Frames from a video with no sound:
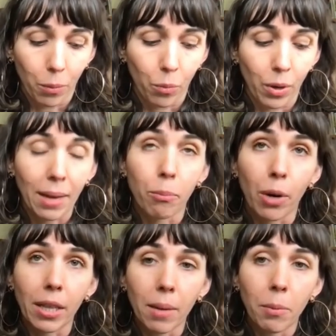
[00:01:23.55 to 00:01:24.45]
really
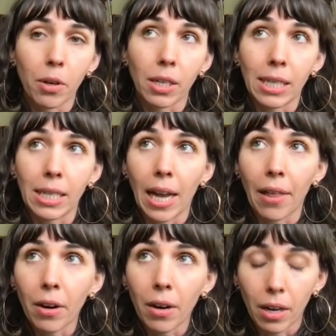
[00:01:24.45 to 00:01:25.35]
bring the community
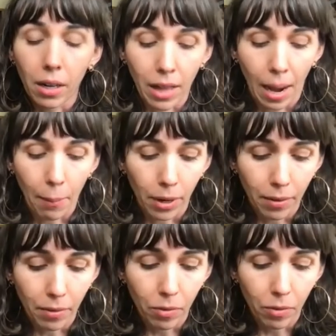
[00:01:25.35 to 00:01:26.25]
together in a
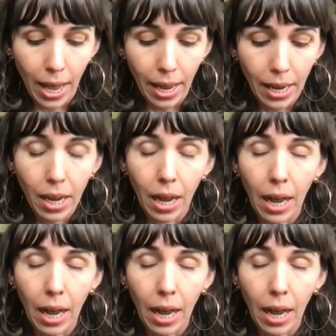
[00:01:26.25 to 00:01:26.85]
collaborative way,